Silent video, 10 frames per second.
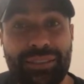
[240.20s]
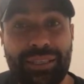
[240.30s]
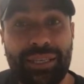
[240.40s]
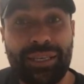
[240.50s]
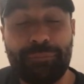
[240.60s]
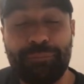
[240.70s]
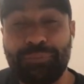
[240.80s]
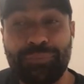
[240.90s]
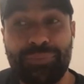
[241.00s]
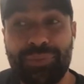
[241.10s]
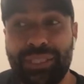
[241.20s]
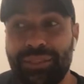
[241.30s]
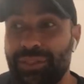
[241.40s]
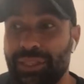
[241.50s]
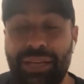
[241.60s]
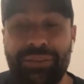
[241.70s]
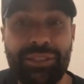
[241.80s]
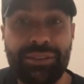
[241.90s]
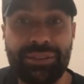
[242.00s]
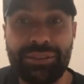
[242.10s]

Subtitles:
that if you love it,